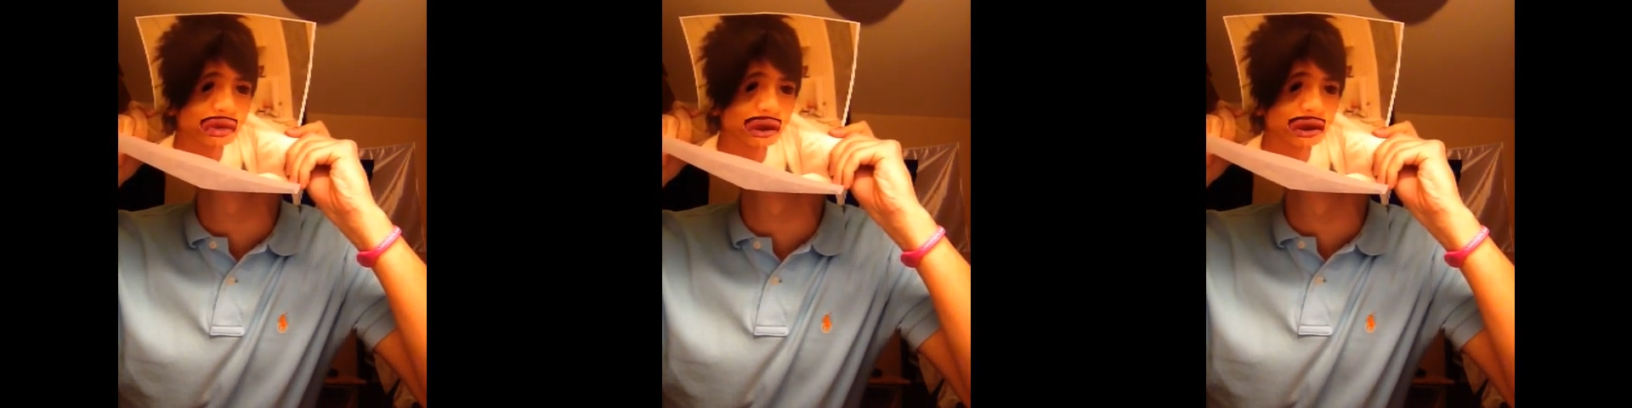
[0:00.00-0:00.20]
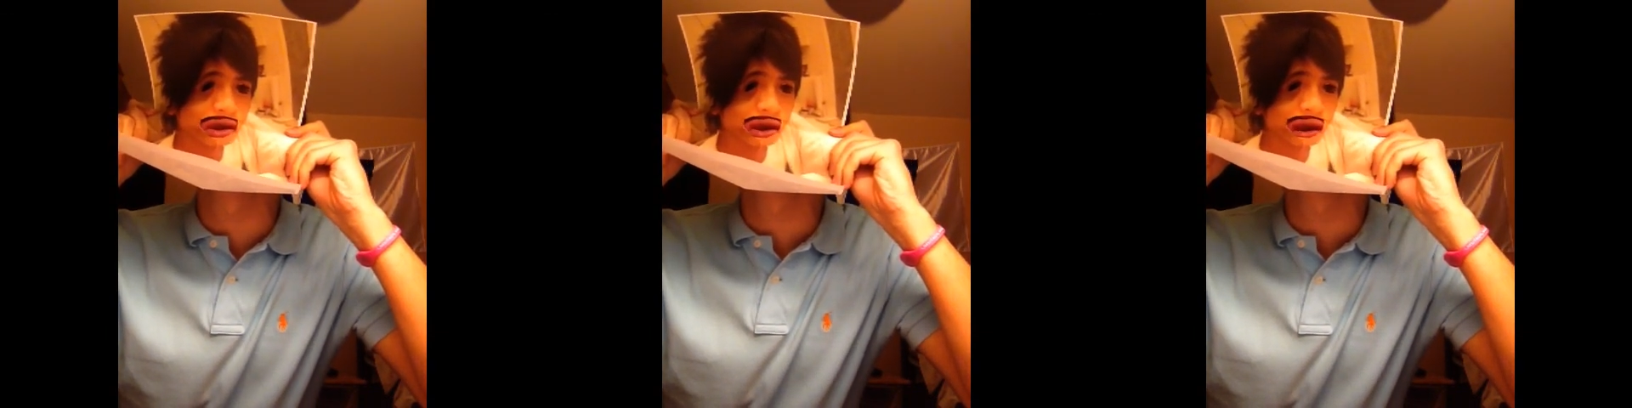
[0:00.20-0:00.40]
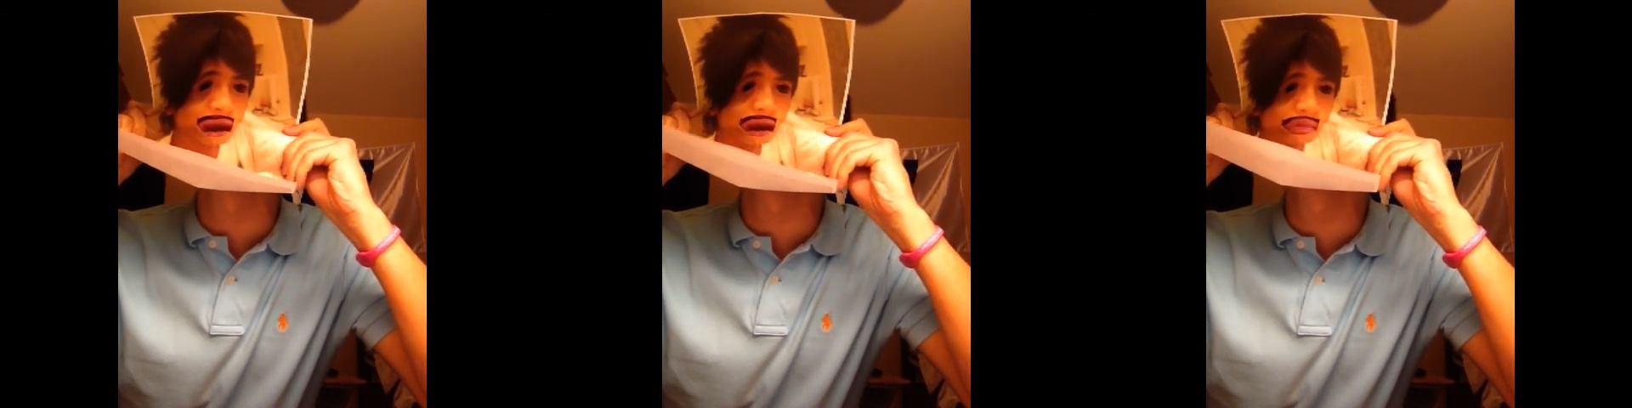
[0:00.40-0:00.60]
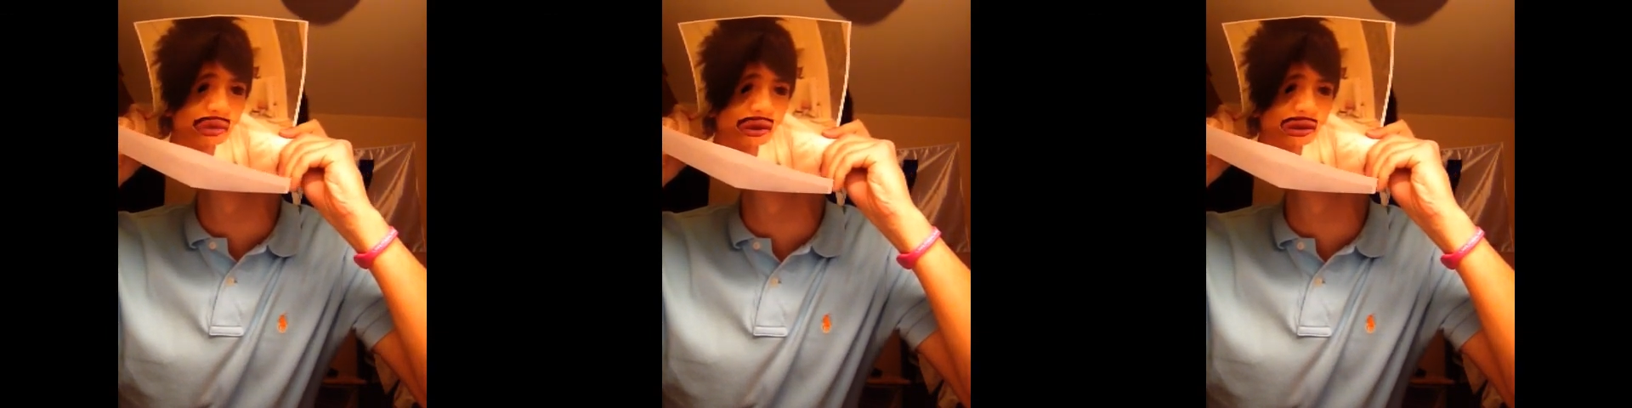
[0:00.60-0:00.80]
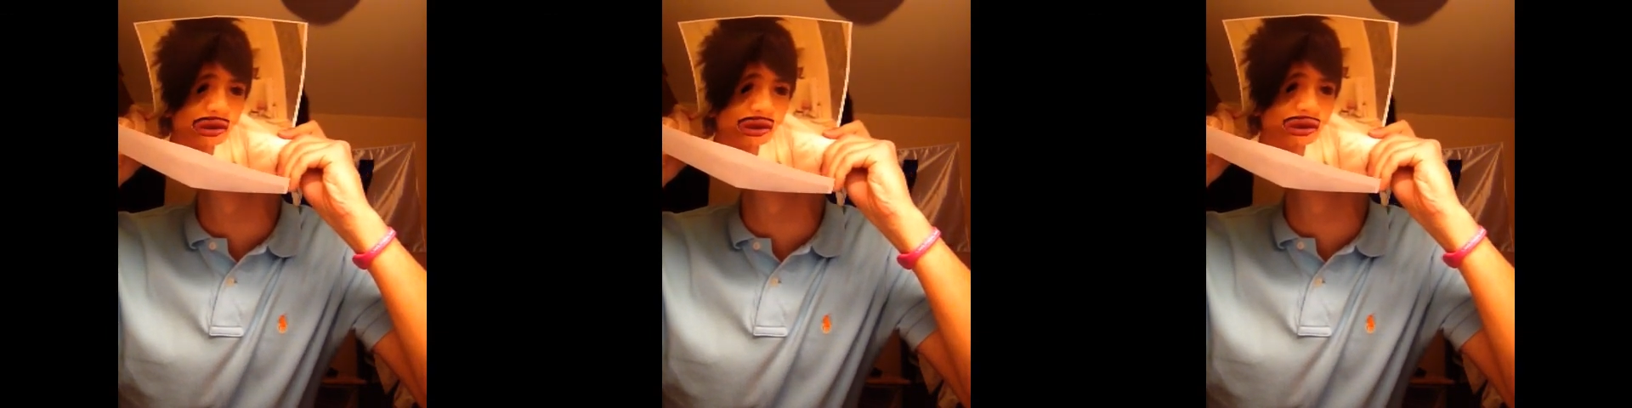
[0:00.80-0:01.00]
with
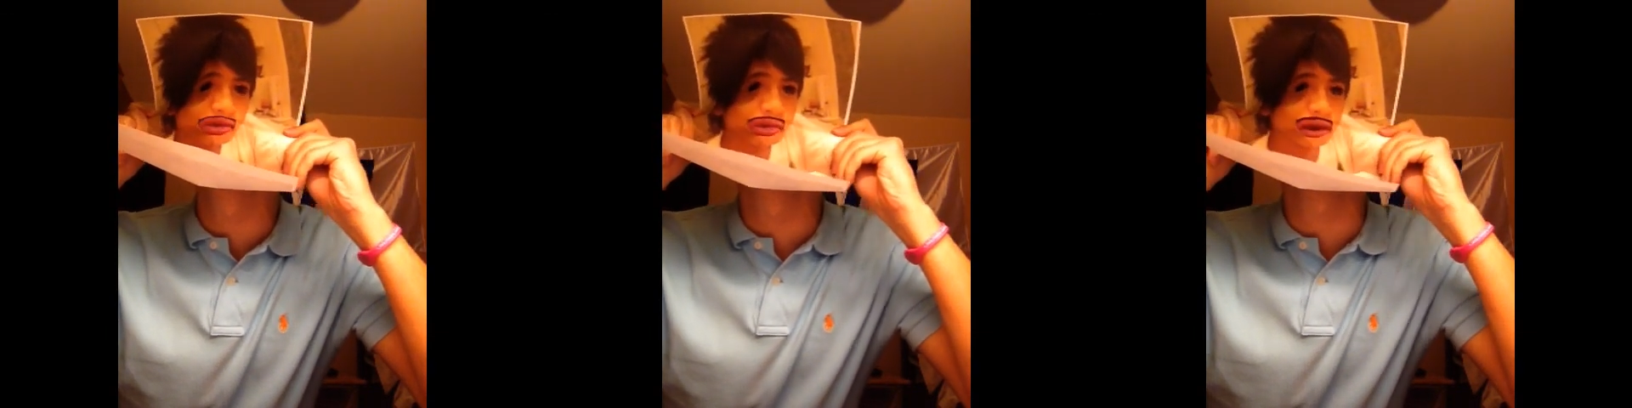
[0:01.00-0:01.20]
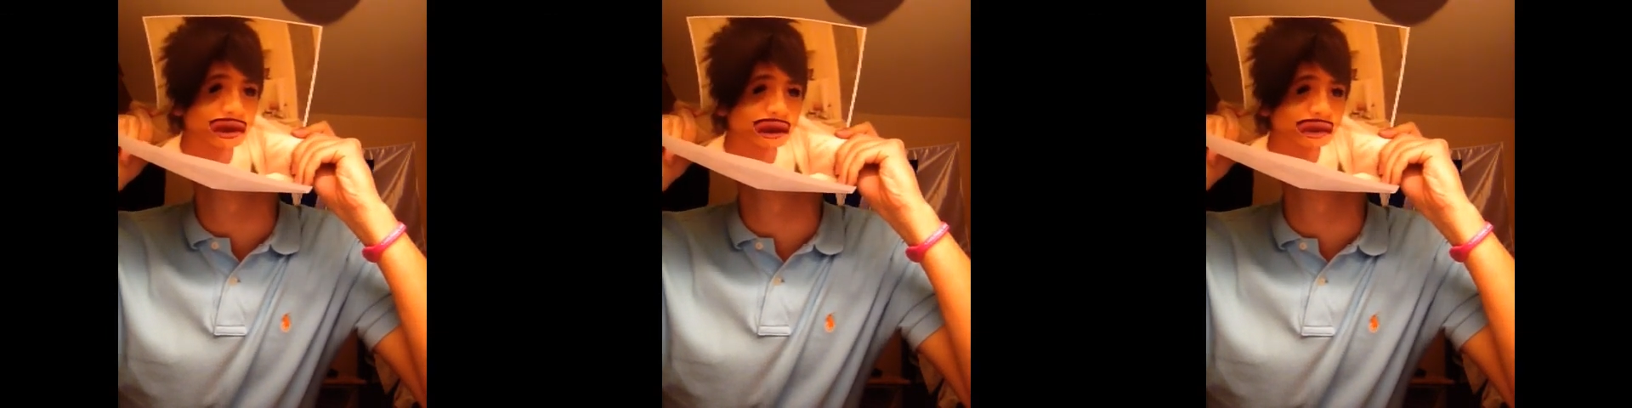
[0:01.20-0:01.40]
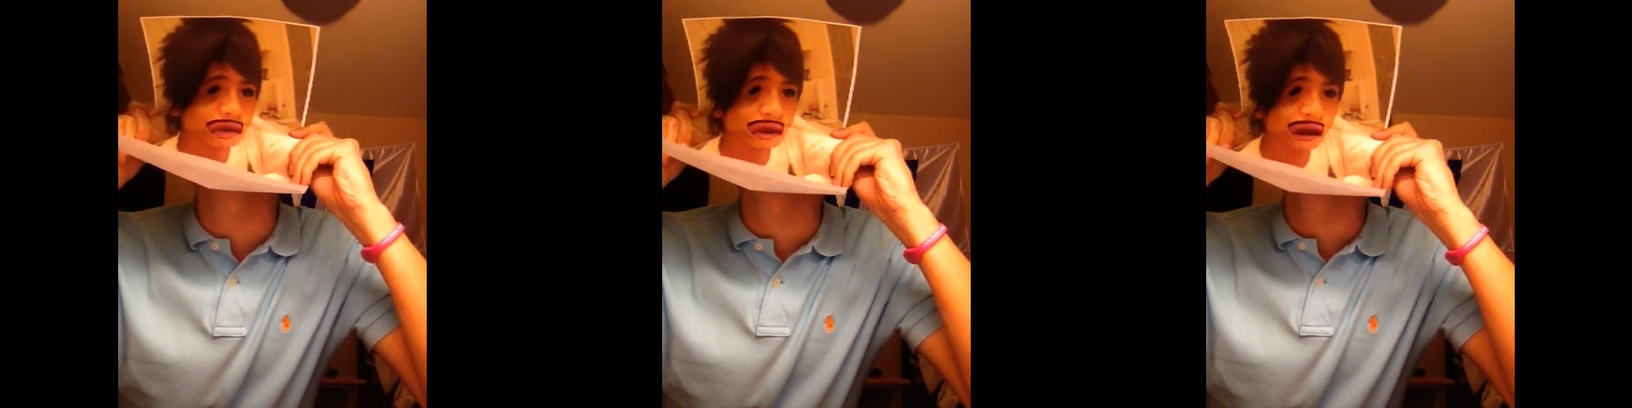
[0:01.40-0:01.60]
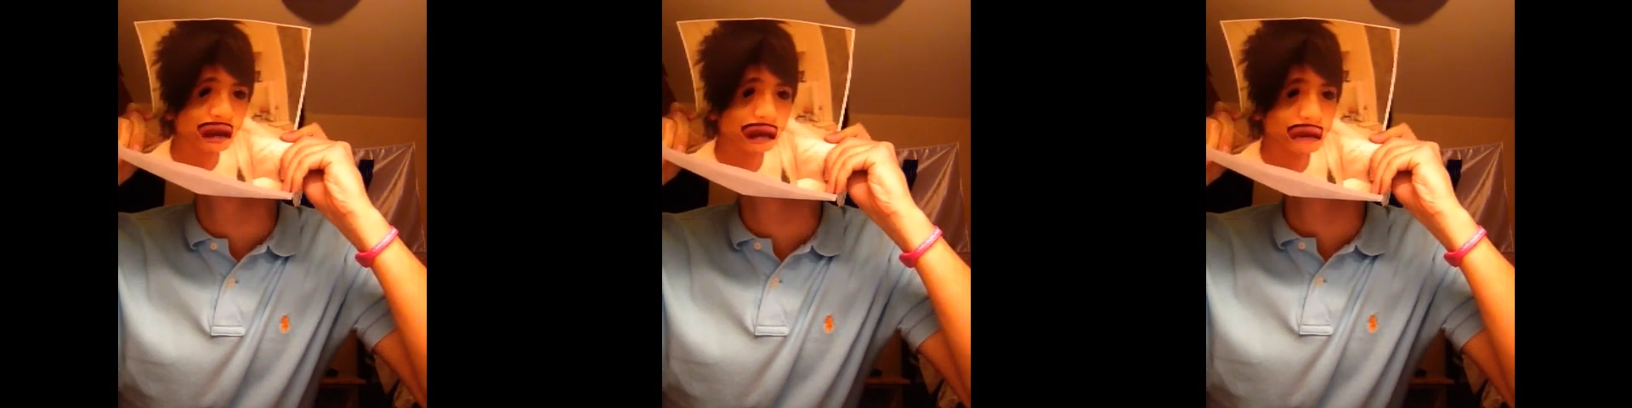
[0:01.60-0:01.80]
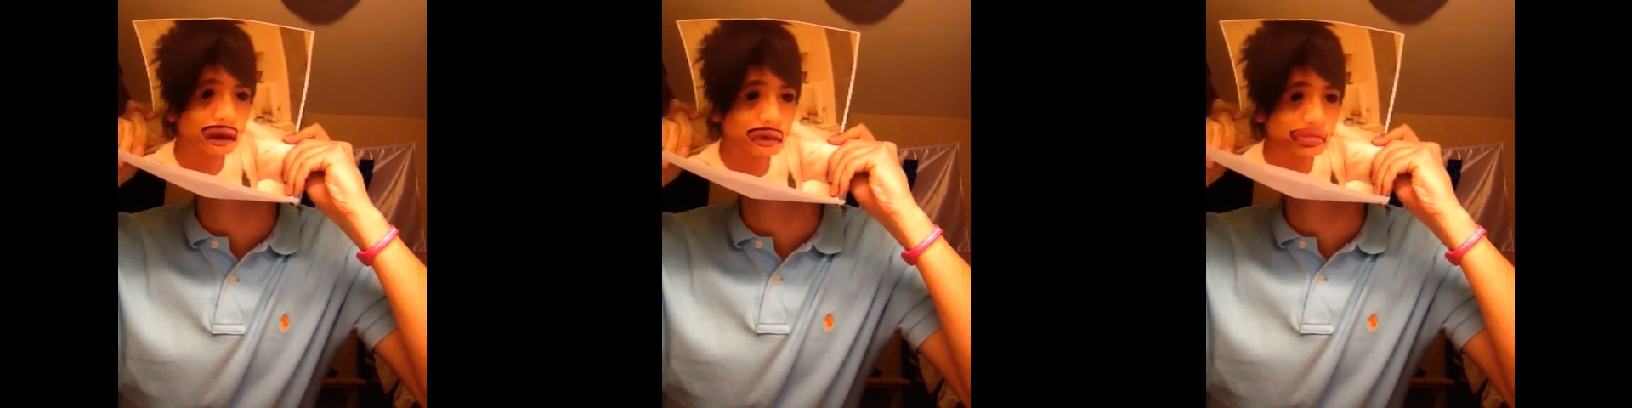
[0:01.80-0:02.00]
toppings to add
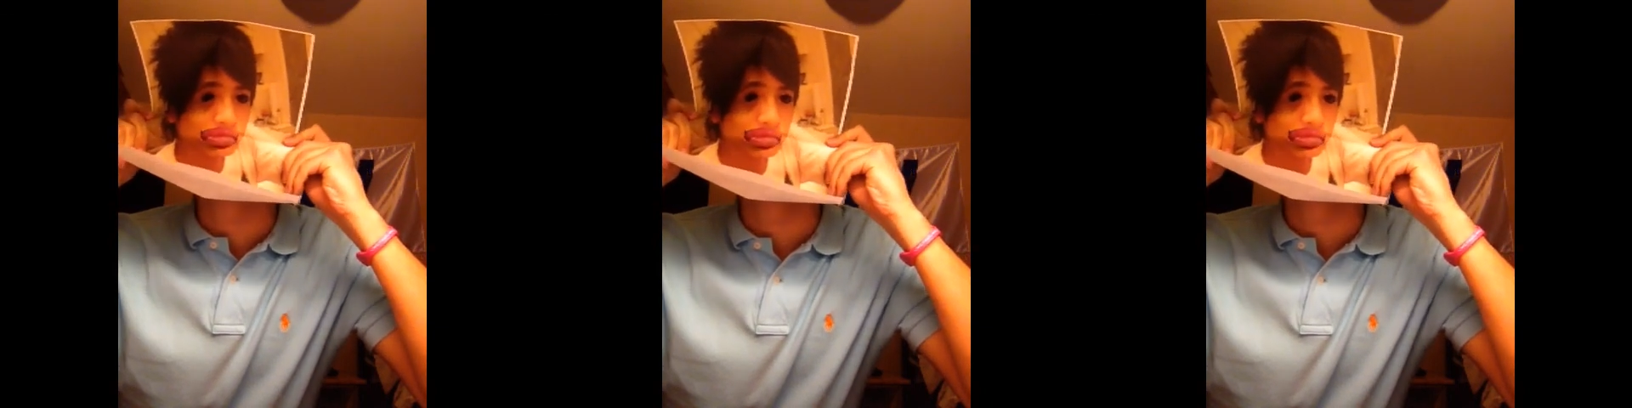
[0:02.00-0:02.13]
flavor.